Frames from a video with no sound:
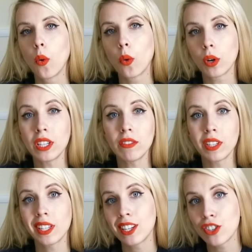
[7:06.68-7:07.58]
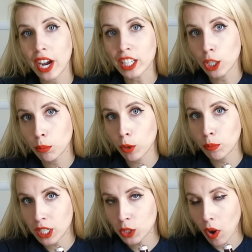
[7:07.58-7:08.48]
Or even injectable
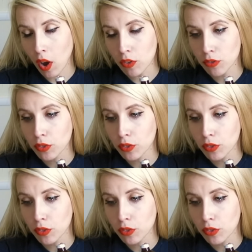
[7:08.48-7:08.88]
B12,